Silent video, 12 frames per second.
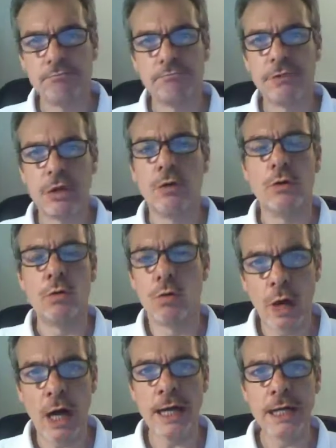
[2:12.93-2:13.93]
you know,
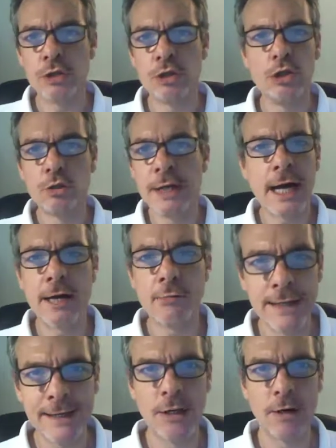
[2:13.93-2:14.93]
why you and I,
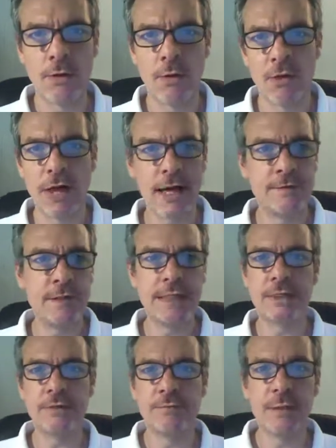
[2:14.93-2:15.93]
we know that this
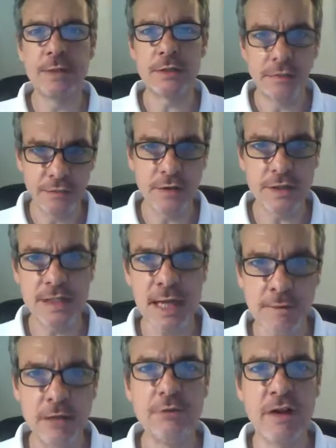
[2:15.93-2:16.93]
is maybe the first
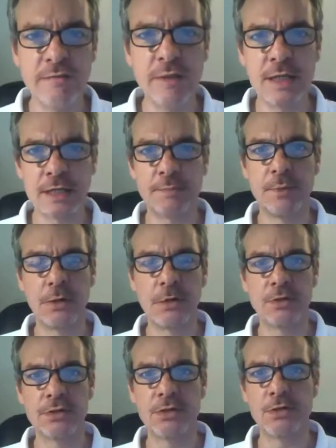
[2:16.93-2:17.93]
time that you have been
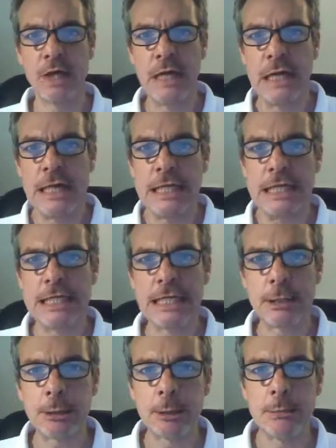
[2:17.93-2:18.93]
exposed to
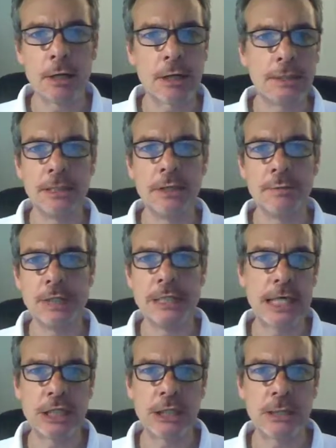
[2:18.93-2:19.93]
integrated marketing
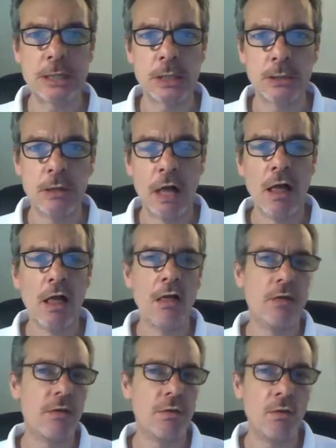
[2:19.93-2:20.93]
communication. So
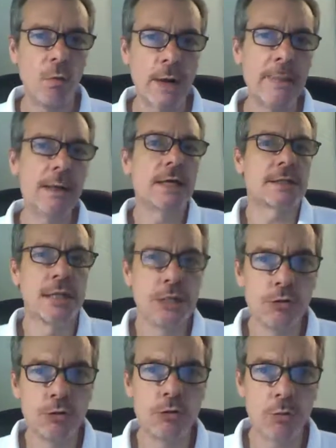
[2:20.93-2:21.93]
what I'm asking
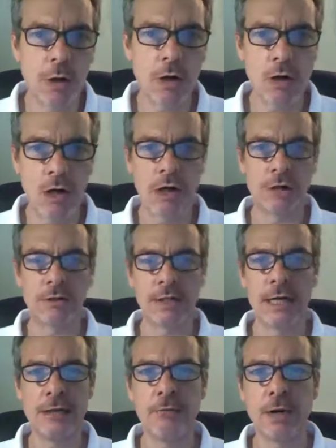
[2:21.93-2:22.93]
you to work on
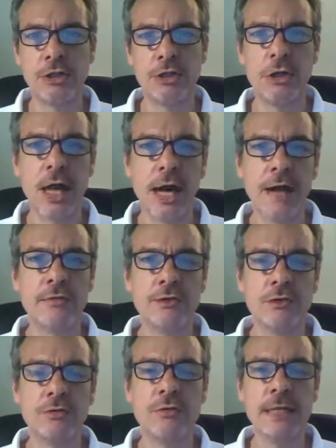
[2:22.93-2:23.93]
and what you have
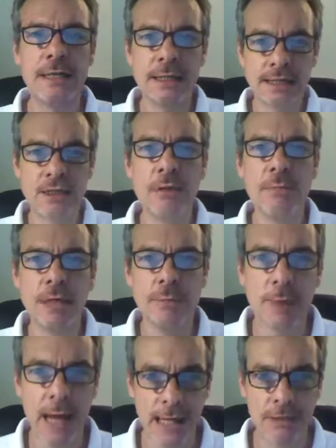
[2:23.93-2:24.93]
to submit
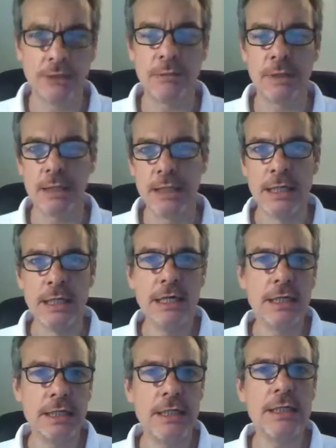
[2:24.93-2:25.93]
back to me
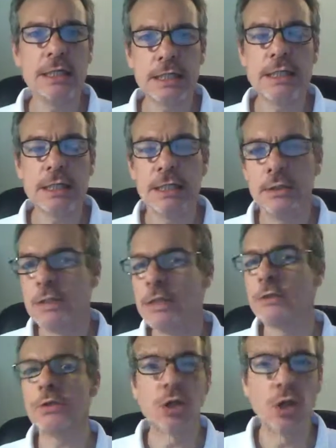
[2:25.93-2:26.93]
is, you know, in
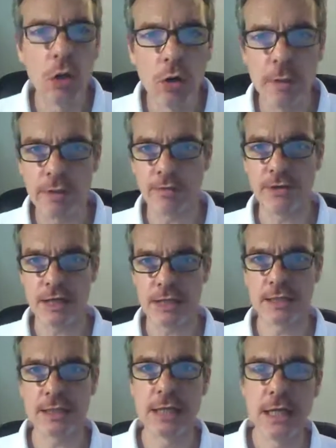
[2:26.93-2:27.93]
the scope of
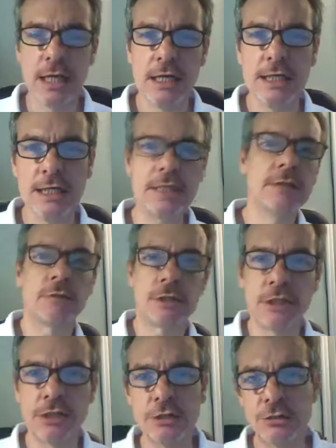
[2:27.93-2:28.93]
things, is in
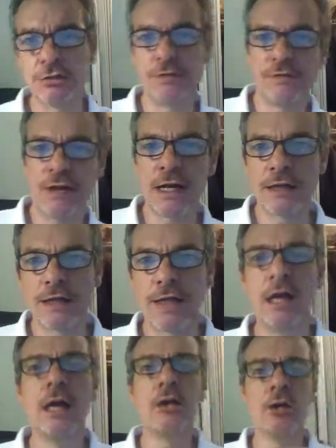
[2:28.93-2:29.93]
relation to the fact that
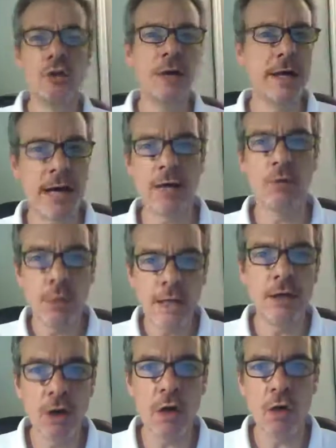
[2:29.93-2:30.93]
you and I, we
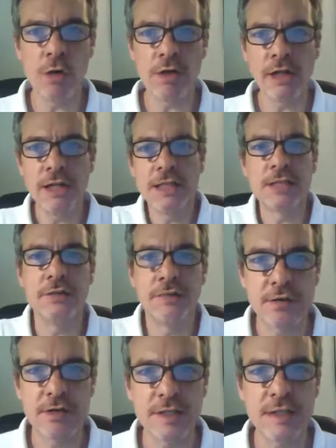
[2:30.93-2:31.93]
know that it is the
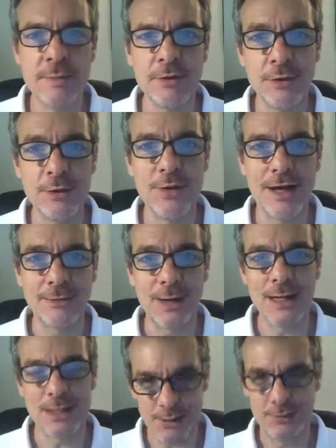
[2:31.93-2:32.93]
first time you do that,
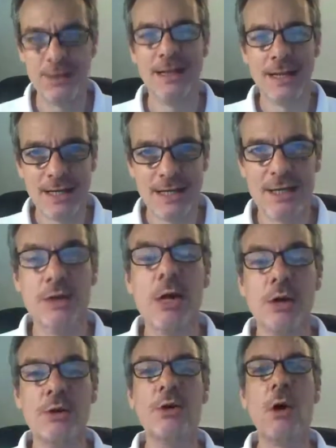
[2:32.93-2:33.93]
right? So
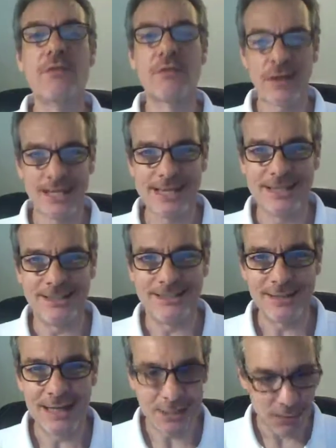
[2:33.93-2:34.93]
no freaking out,
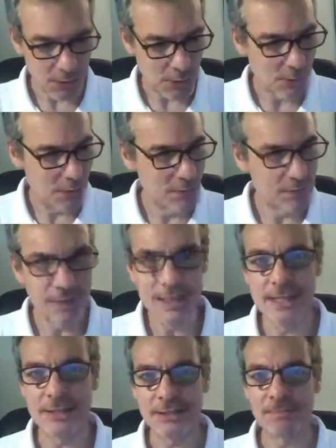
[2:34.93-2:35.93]
right? No
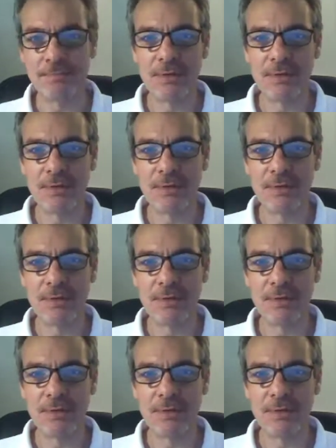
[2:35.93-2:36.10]
freaking out.